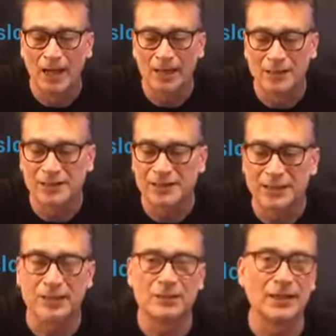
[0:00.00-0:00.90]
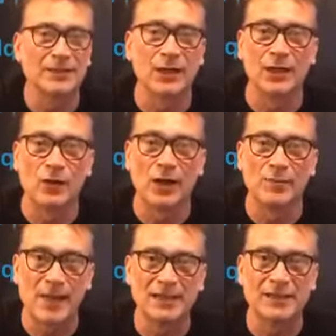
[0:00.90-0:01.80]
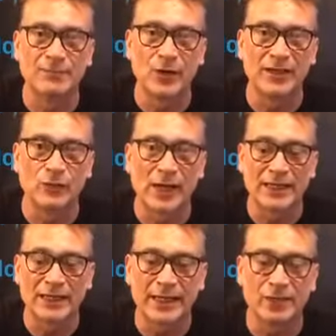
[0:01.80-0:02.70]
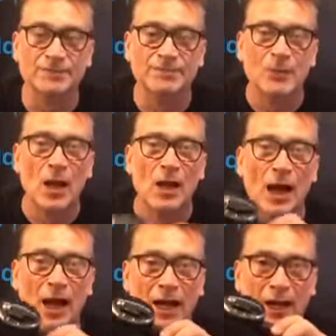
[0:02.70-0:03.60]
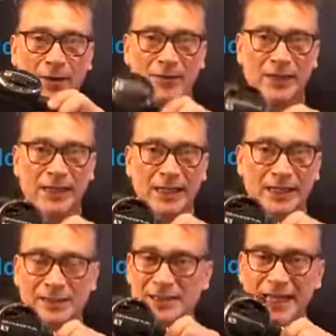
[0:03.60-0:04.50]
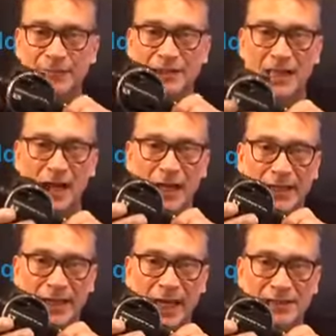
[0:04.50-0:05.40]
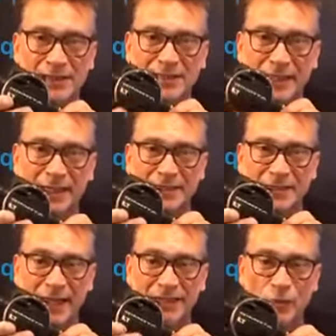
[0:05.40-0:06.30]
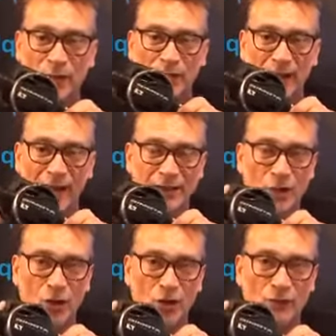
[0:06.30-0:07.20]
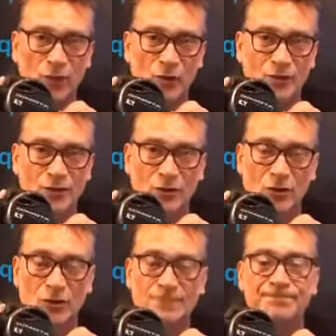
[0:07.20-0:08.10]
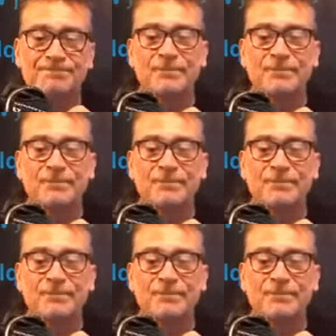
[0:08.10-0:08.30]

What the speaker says: Still is an amazing breathing regulator. The same design as the second stage with that auto flow control.